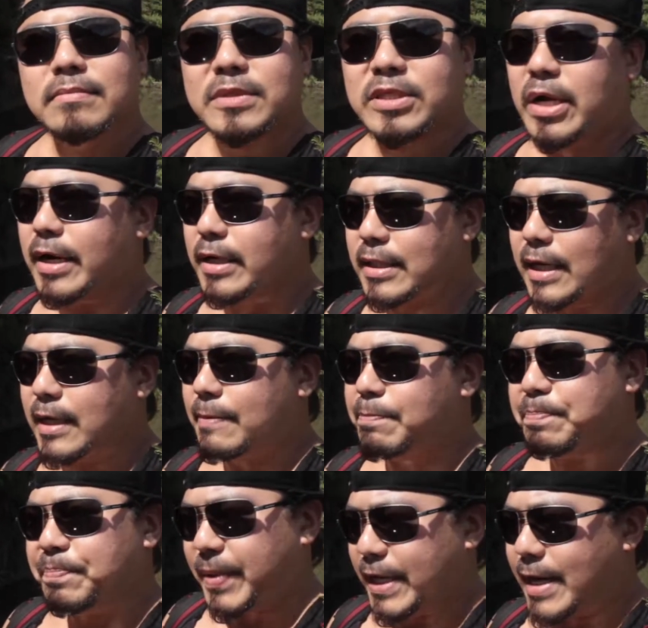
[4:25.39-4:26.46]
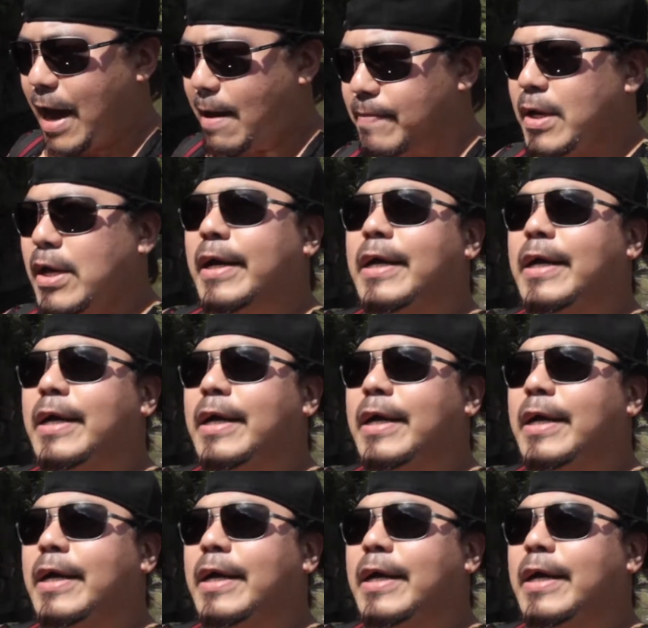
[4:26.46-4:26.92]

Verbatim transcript: thirty p m